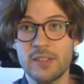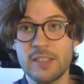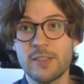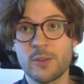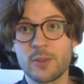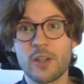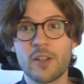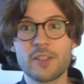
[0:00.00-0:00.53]

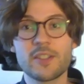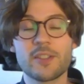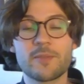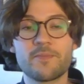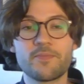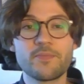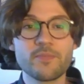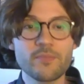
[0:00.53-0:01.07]
two cards.
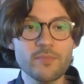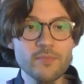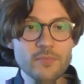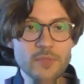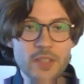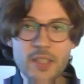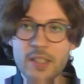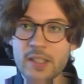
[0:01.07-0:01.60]

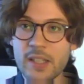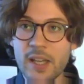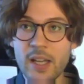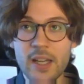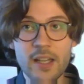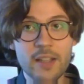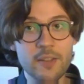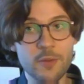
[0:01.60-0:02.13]

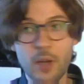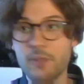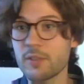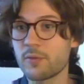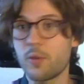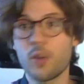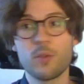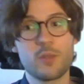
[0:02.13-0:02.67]
Rival's Fall was